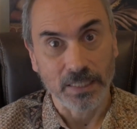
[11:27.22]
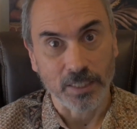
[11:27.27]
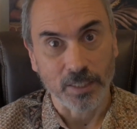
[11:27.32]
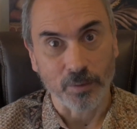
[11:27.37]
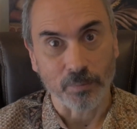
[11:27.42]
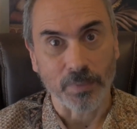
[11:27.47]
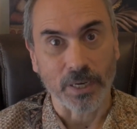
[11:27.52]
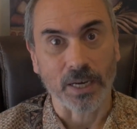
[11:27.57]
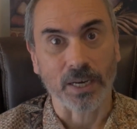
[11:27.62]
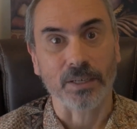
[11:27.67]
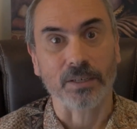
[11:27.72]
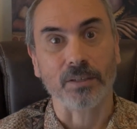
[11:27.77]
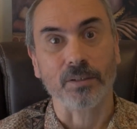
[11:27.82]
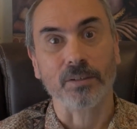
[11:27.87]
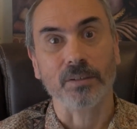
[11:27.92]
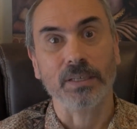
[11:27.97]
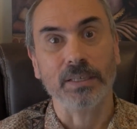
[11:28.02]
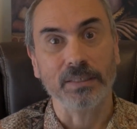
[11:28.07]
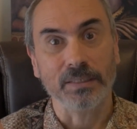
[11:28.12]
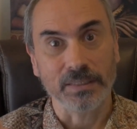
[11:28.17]

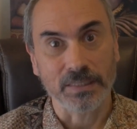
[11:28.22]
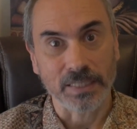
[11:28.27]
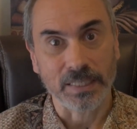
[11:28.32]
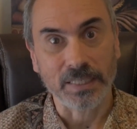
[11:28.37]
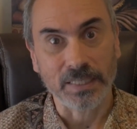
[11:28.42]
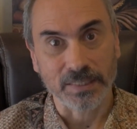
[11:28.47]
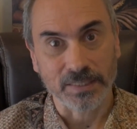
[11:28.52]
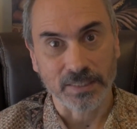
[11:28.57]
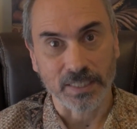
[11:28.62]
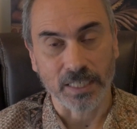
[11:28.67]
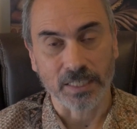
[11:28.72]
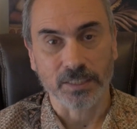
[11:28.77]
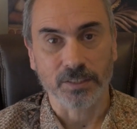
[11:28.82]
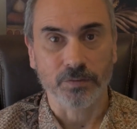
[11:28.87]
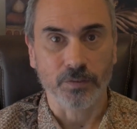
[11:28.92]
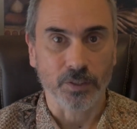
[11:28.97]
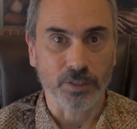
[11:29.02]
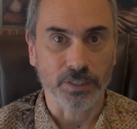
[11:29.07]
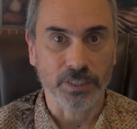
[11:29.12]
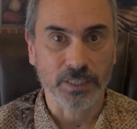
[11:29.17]
model. D stands
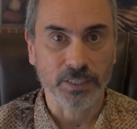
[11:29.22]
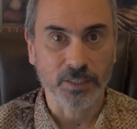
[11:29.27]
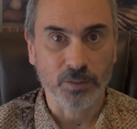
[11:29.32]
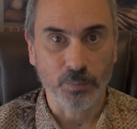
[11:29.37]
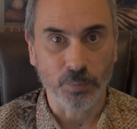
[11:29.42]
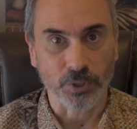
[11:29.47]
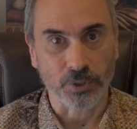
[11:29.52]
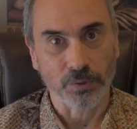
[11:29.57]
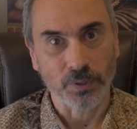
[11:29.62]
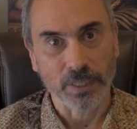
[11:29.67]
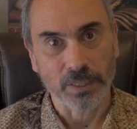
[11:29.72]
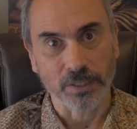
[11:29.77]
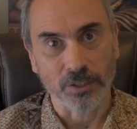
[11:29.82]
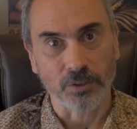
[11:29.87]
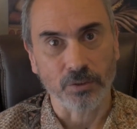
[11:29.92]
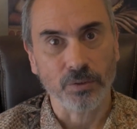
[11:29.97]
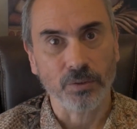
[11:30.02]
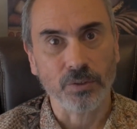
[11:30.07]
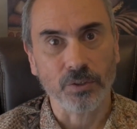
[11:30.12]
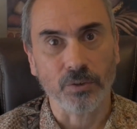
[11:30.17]
for dispute.
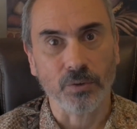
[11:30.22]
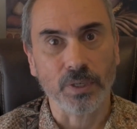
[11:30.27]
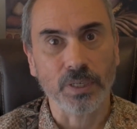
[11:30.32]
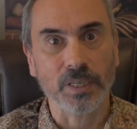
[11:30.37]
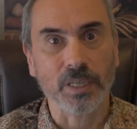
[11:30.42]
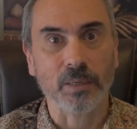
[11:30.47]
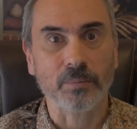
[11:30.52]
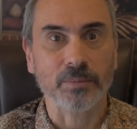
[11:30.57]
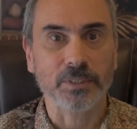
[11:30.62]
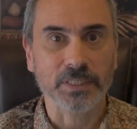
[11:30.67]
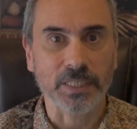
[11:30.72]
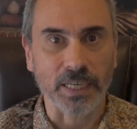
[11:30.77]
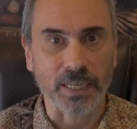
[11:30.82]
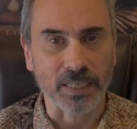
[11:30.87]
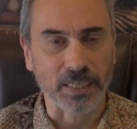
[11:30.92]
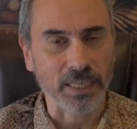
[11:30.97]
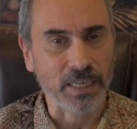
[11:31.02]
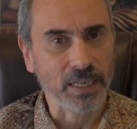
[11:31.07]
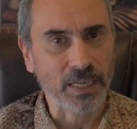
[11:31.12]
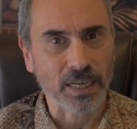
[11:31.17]
And you end up saying,
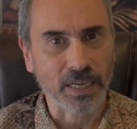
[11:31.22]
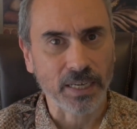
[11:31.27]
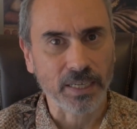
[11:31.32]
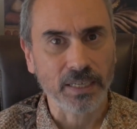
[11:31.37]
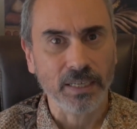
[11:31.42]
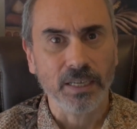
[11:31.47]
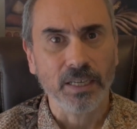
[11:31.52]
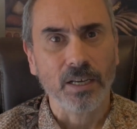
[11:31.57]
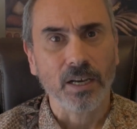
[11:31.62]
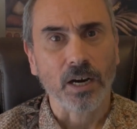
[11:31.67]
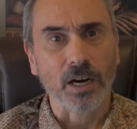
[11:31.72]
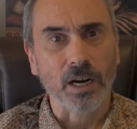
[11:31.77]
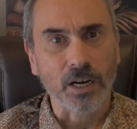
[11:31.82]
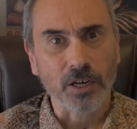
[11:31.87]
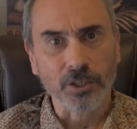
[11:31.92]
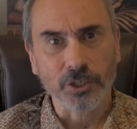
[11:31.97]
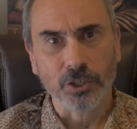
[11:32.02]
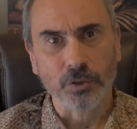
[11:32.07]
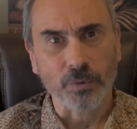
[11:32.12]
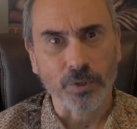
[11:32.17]
can I
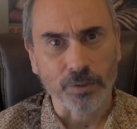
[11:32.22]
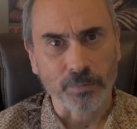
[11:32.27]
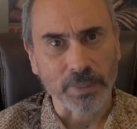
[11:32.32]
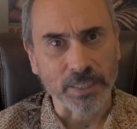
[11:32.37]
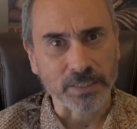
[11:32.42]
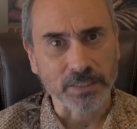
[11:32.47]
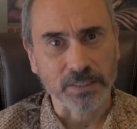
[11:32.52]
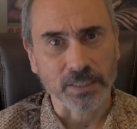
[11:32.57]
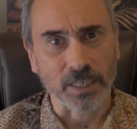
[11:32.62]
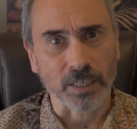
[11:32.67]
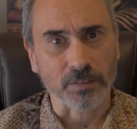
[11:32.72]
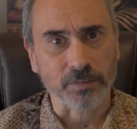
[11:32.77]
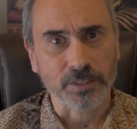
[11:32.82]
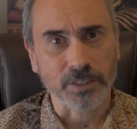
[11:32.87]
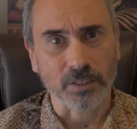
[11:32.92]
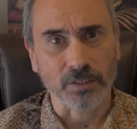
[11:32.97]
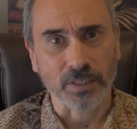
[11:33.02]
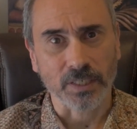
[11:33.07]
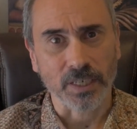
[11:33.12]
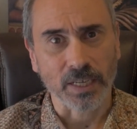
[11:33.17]
argue with myself
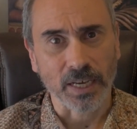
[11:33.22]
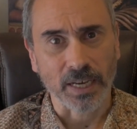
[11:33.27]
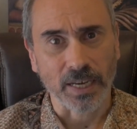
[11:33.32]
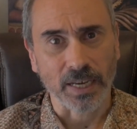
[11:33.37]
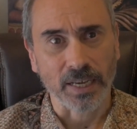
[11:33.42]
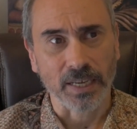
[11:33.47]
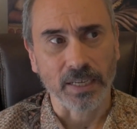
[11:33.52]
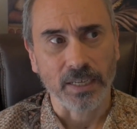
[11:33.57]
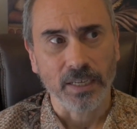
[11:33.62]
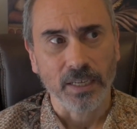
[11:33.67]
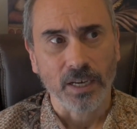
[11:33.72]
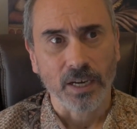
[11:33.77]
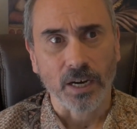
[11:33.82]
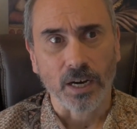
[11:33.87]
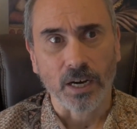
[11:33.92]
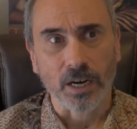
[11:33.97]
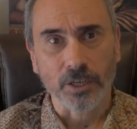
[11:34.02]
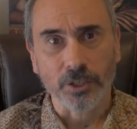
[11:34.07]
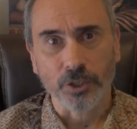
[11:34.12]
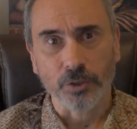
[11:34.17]
so that I
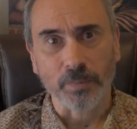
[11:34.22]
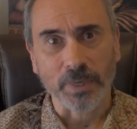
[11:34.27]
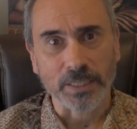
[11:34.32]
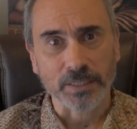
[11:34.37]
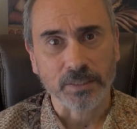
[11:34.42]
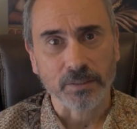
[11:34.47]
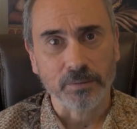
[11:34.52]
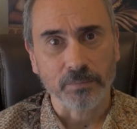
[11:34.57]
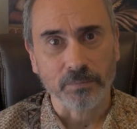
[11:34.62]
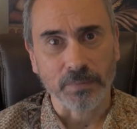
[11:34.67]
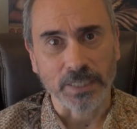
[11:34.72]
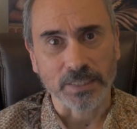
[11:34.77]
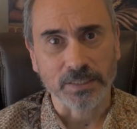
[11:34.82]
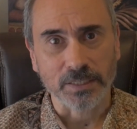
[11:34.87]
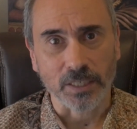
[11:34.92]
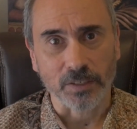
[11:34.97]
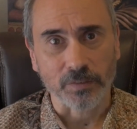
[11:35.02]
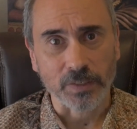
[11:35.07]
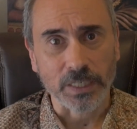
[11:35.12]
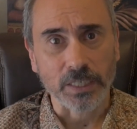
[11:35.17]
argue
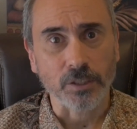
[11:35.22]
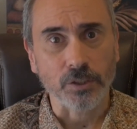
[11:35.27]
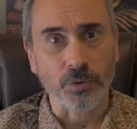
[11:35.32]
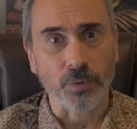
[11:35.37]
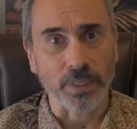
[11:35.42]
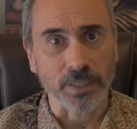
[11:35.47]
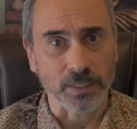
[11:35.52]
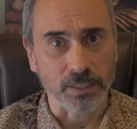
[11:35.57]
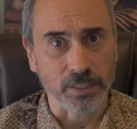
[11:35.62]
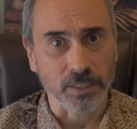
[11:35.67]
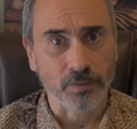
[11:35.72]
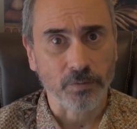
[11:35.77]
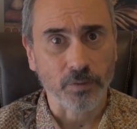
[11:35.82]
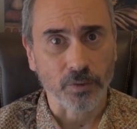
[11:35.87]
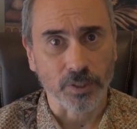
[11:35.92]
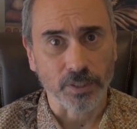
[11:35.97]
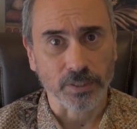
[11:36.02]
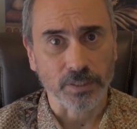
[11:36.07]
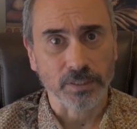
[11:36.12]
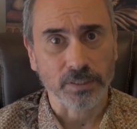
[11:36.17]
myself into a
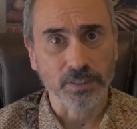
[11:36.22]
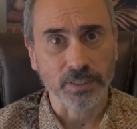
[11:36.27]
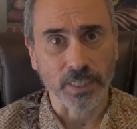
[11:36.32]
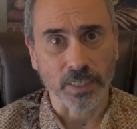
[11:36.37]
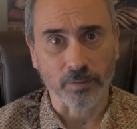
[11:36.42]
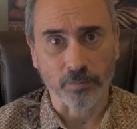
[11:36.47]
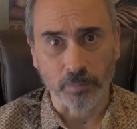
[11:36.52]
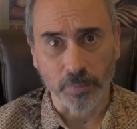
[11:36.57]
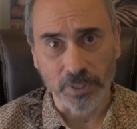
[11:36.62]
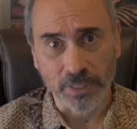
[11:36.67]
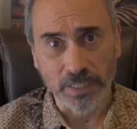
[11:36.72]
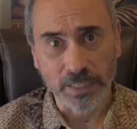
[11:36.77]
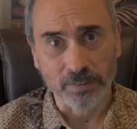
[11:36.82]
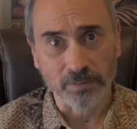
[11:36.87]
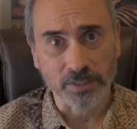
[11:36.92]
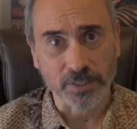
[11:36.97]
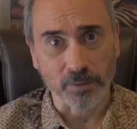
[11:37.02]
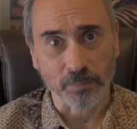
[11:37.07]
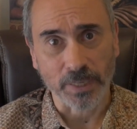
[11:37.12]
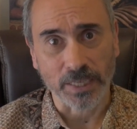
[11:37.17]
different set of
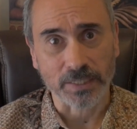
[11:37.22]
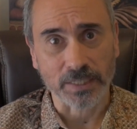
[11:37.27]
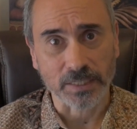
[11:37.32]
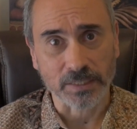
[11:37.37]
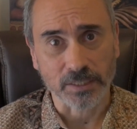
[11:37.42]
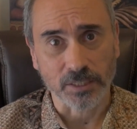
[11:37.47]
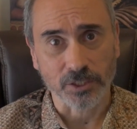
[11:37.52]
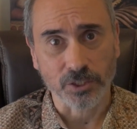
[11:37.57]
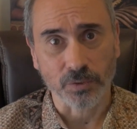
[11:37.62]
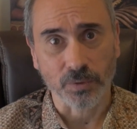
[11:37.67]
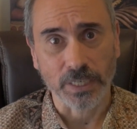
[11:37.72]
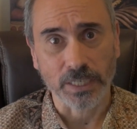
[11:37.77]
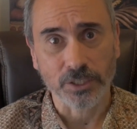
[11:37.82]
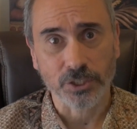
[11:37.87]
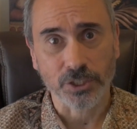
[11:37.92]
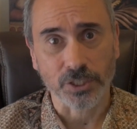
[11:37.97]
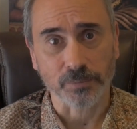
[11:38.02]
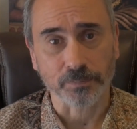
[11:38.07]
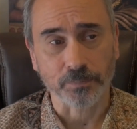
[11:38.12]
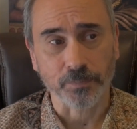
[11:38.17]
beliefs about that
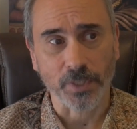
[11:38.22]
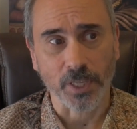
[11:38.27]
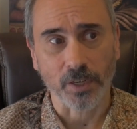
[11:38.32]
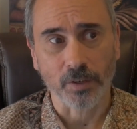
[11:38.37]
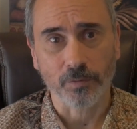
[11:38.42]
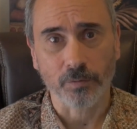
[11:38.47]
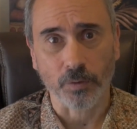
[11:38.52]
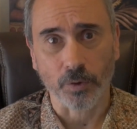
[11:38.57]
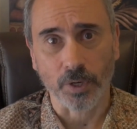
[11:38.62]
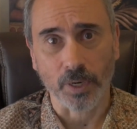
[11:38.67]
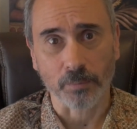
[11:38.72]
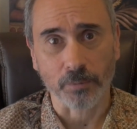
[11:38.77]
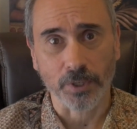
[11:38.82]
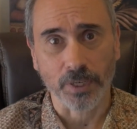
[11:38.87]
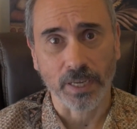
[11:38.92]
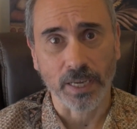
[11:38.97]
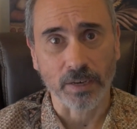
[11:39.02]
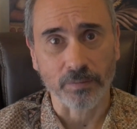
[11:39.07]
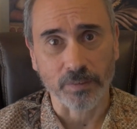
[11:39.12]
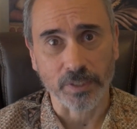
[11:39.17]
situation? Therefore, I'm going
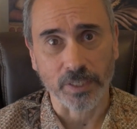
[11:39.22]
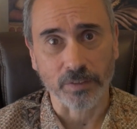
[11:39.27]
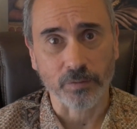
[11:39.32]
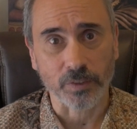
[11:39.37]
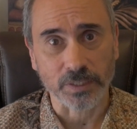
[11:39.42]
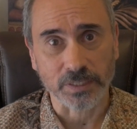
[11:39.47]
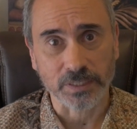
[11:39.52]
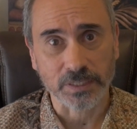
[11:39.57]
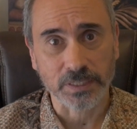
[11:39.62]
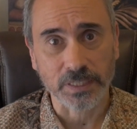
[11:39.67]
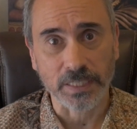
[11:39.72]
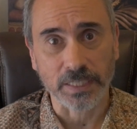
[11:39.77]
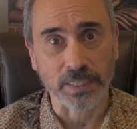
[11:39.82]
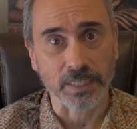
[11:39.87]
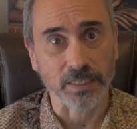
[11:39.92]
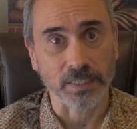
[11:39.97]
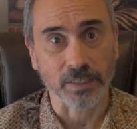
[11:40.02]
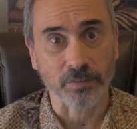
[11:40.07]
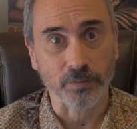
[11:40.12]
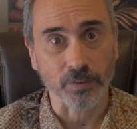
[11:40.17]
to have a different C,
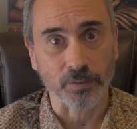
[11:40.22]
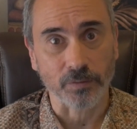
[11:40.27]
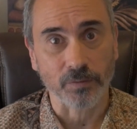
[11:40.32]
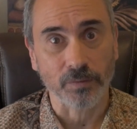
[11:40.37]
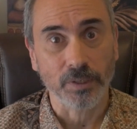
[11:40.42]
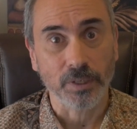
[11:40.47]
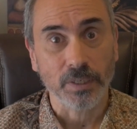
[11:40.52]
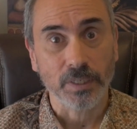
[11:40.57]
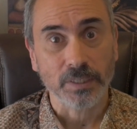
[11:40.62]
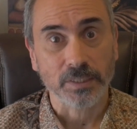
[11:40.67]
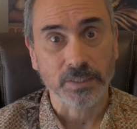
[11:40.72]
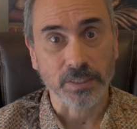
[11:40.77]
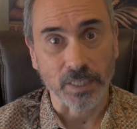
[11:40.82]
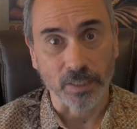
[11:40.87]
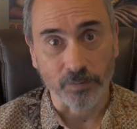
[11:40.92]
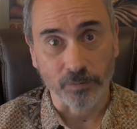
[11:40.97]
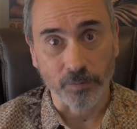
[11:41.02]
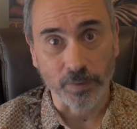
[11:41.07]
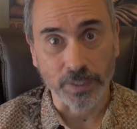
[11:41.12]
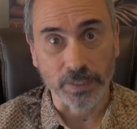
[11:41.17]
different set
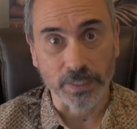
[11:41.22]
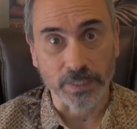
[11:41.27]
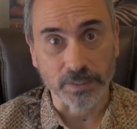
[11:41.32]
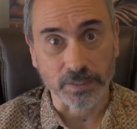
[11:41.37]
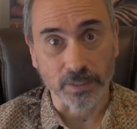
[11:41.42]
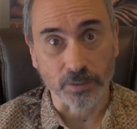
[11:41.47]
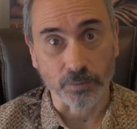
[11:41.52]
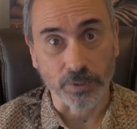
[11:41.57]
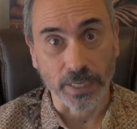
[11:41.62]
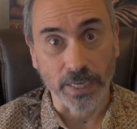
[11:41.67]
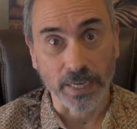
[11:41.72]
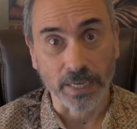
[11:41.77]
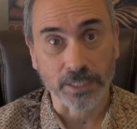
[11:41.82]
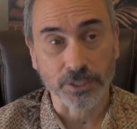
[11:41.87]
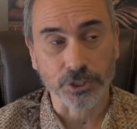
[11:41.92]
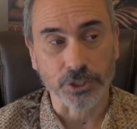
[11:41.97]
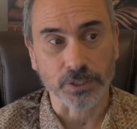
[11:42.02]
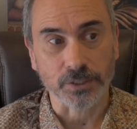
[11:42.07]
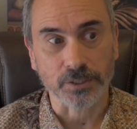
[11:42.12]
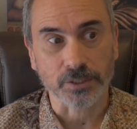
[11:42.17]
of feelings and
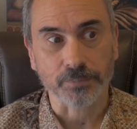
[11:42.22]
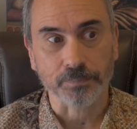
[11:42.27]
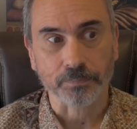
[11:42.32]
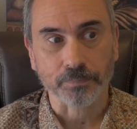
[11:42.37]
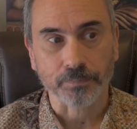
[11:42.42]
reactions